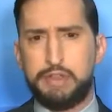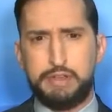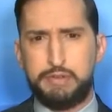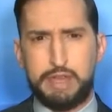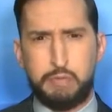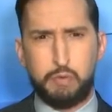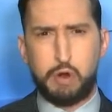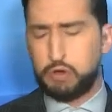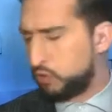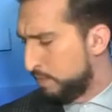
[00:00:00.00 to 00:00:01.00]
that would
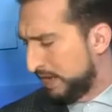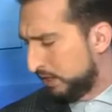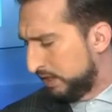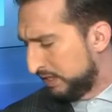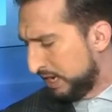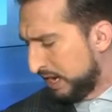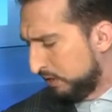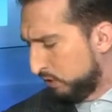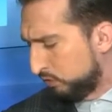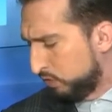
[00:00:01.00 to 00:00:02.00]
also make the list. I got to
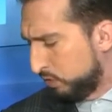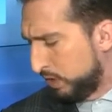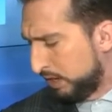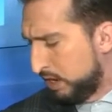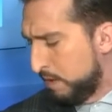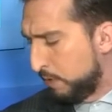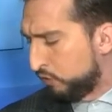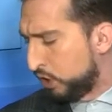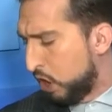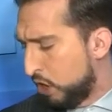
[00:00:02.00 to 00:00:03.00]
look real quick. But
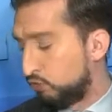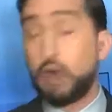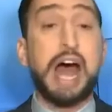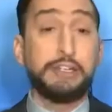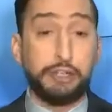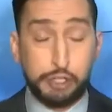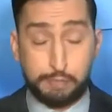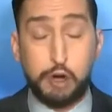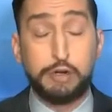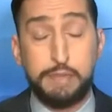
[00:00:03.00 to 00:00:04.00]
Rodgers,
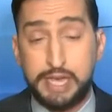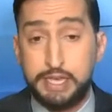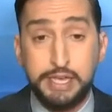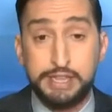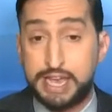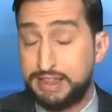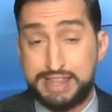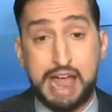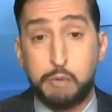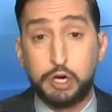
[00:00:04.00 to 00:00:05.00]
pardon me, that
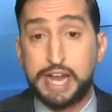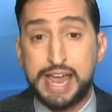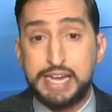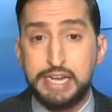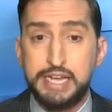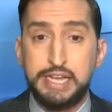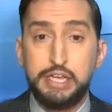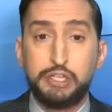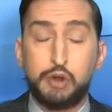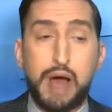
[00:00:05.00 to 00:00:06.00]
now we're at 8.
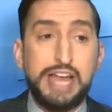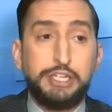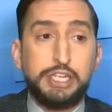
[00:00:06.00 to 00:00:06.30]
So I